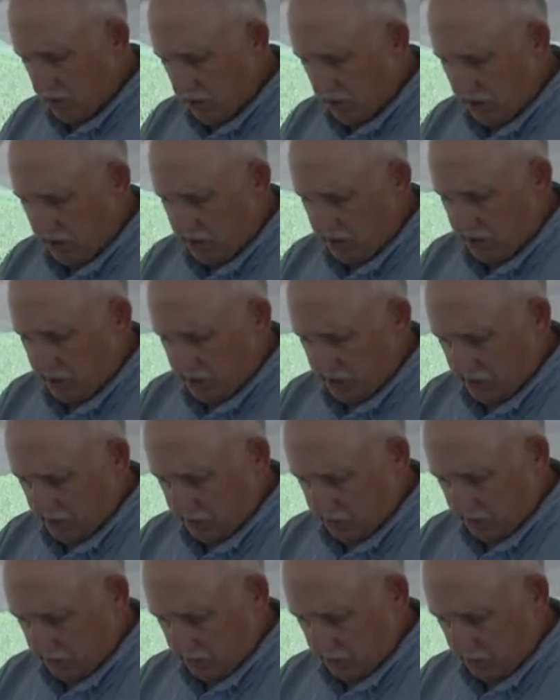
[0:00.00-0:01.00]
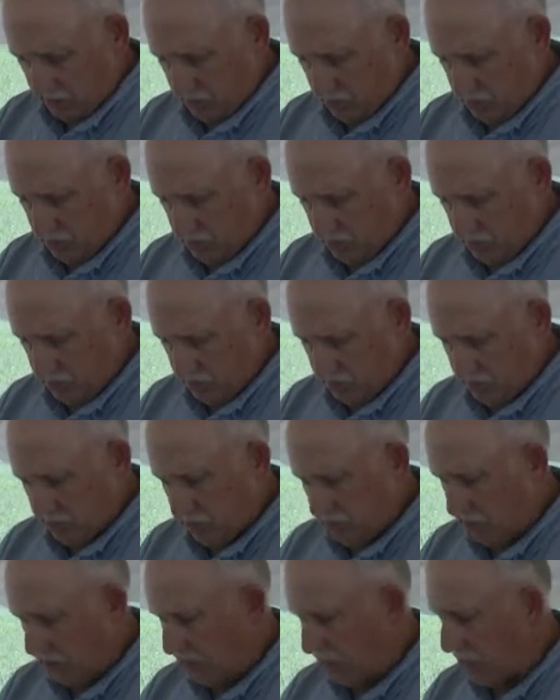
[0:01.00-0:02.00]
I
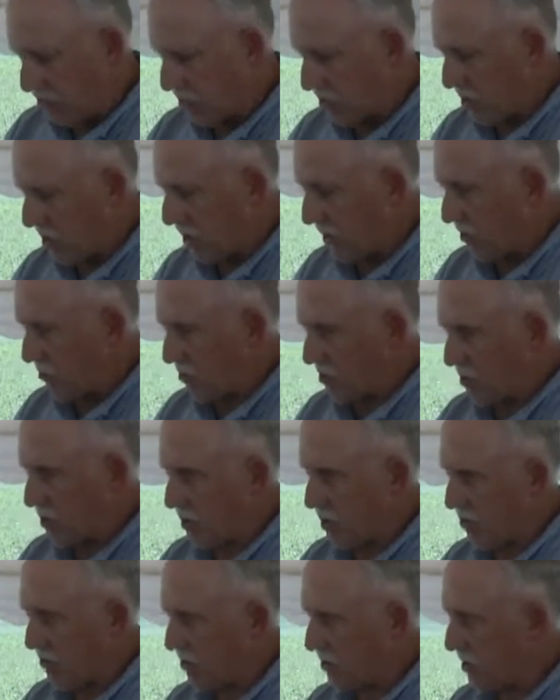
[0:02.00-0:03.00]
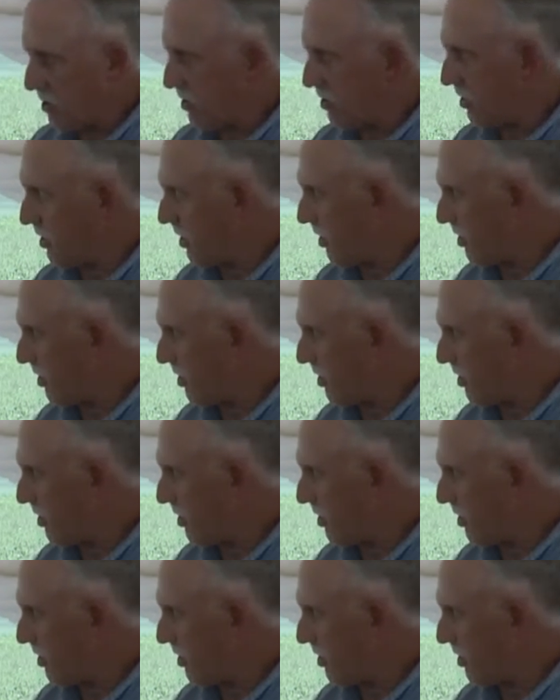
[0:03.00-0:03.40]
came to Lyman County in